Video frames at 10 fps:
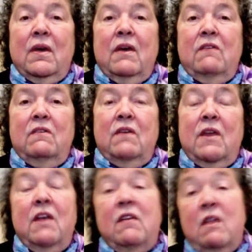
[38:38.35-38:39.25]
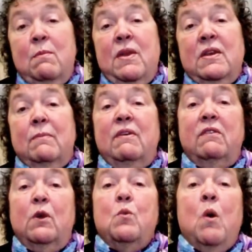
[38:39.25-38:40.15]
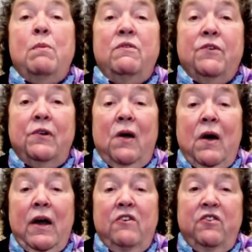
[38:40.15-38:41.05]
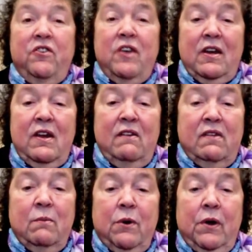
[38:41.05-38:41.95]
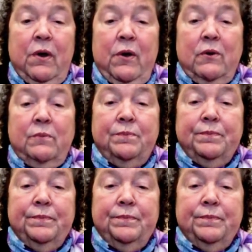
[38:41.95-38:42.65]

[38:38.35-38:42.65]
He, and he, in the meantime, he said, it won't be for long. I just need somewhere to go.